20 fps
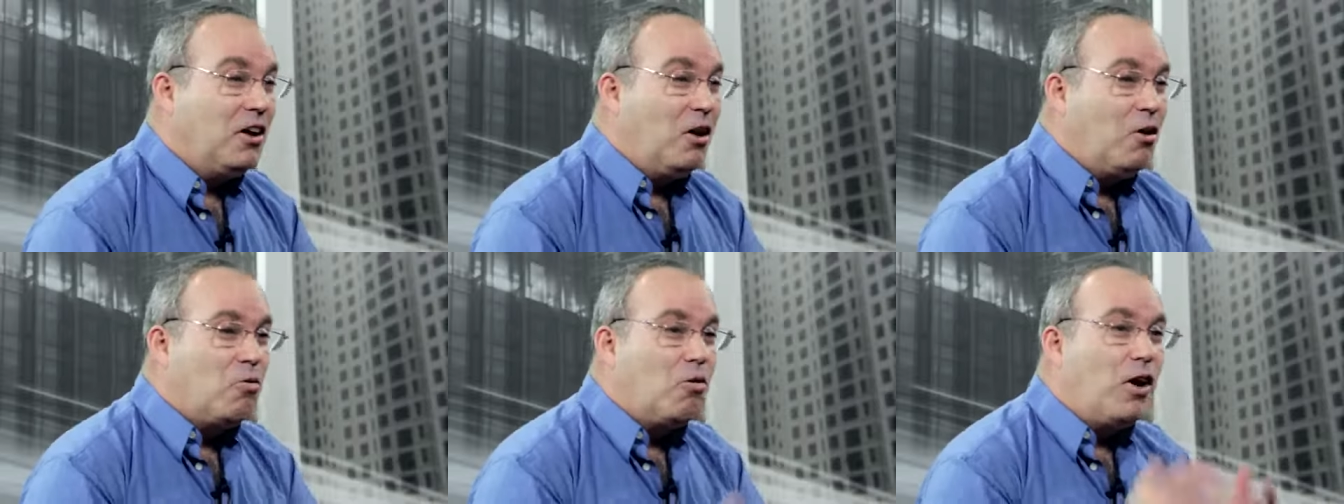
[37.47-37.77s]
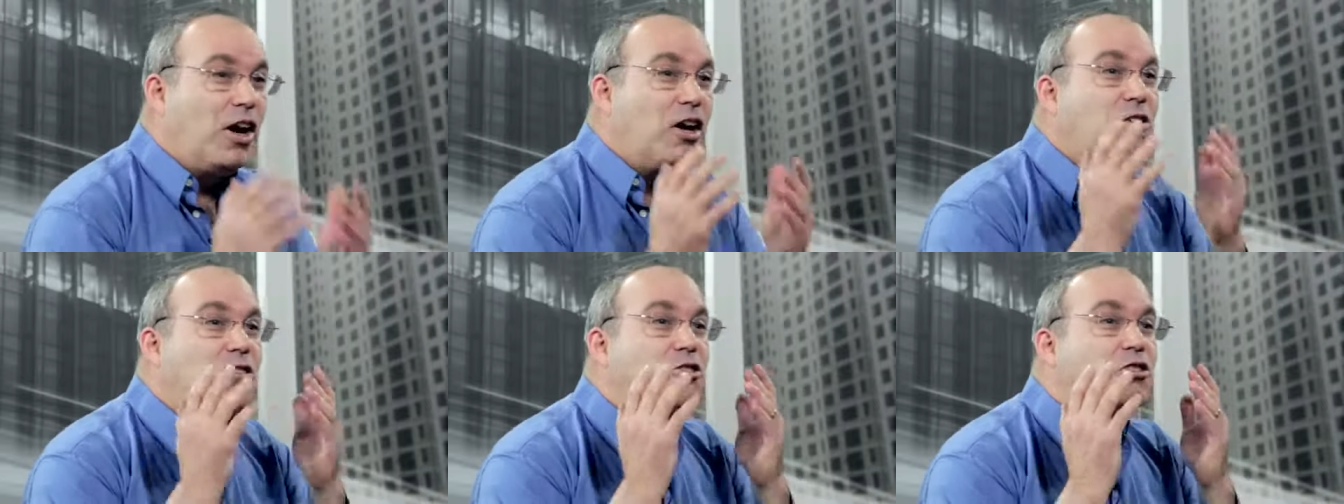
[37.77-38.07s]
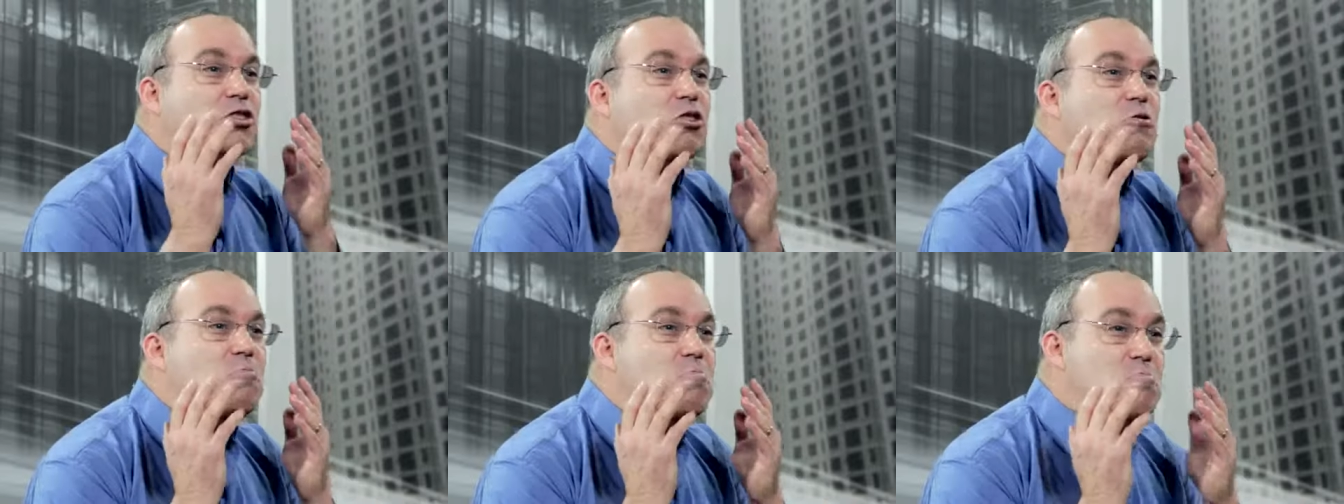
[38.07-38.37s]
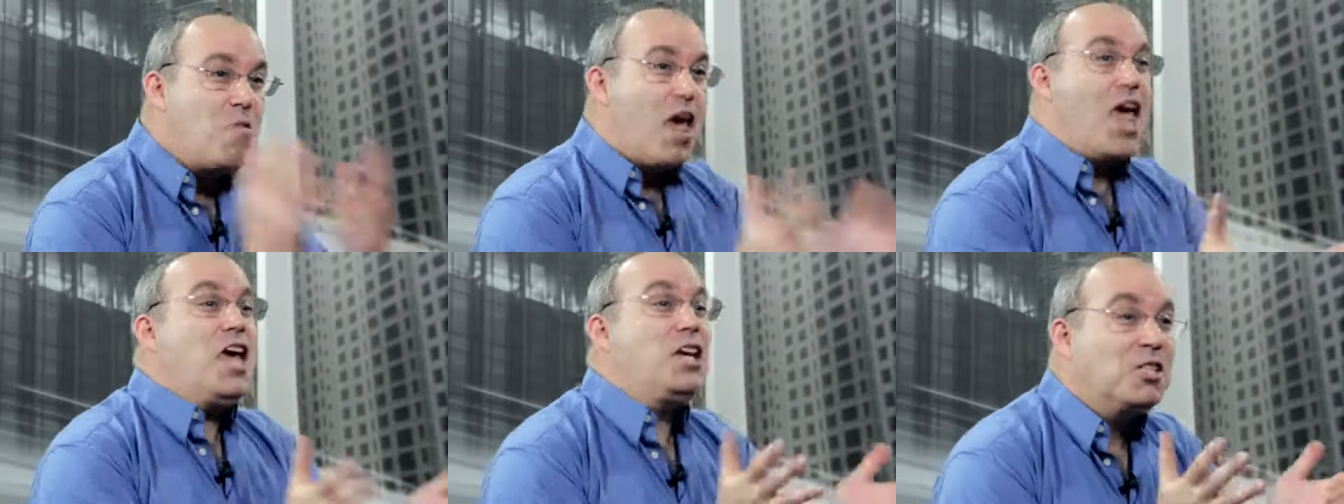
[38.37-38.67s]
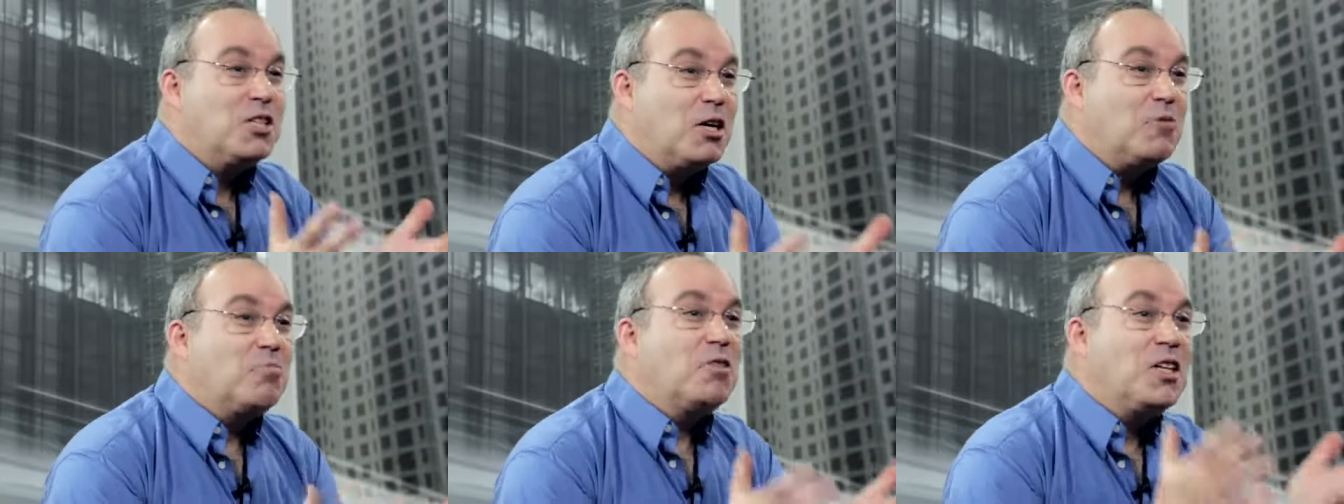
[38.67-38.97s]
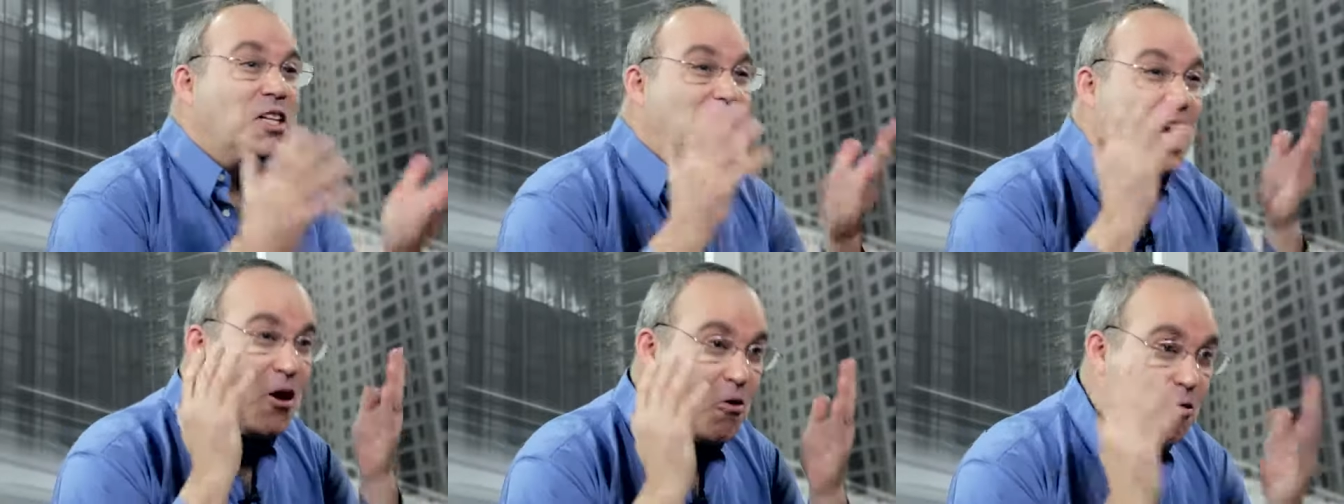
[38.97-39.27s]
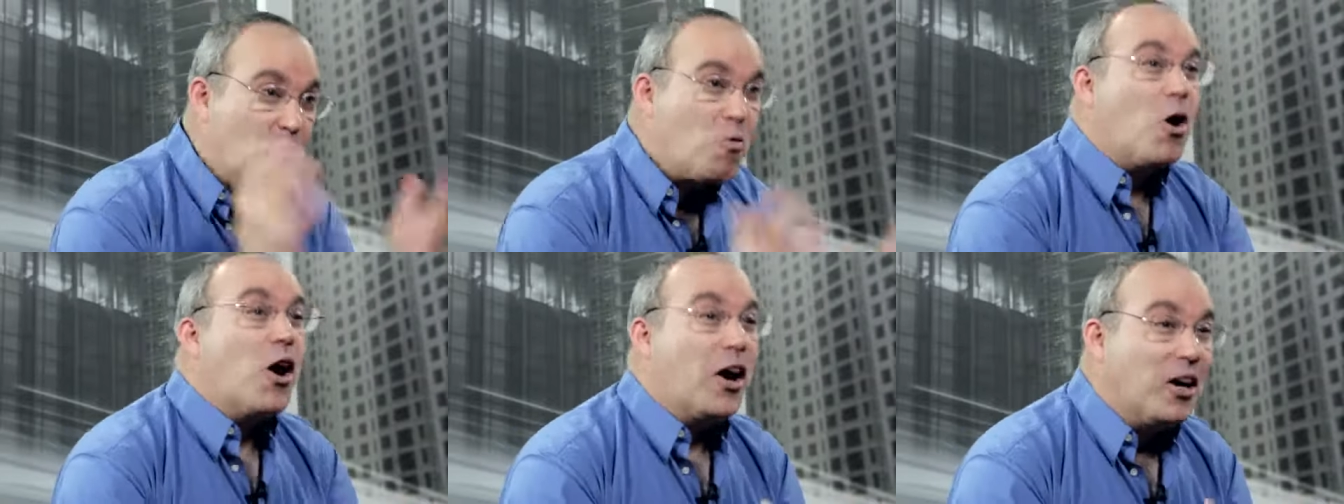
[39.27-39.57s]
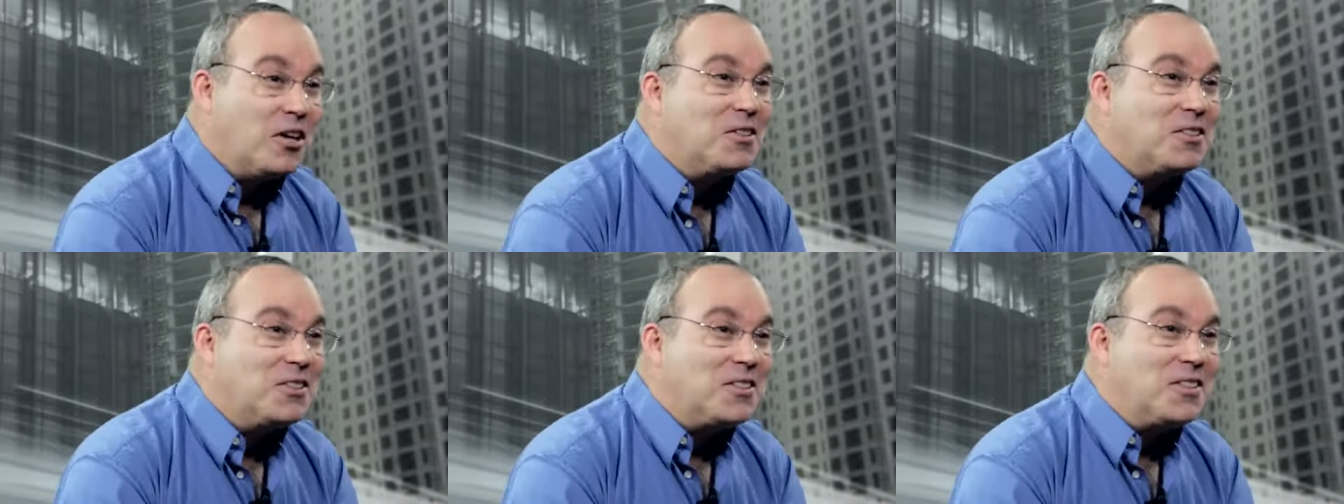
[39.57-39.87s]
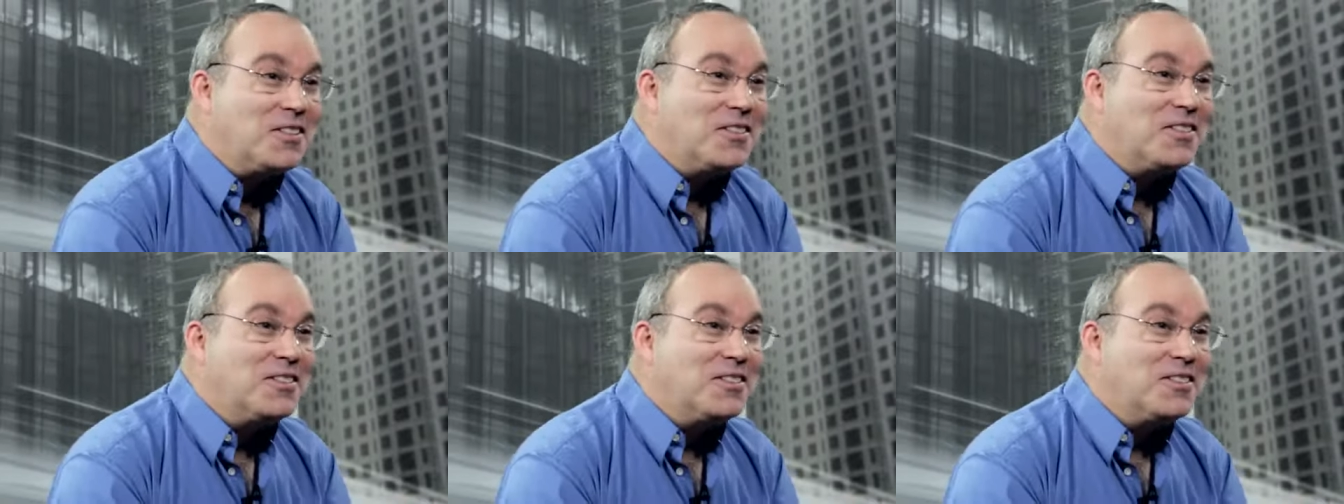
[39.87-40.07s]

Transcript: Why don't you make something that works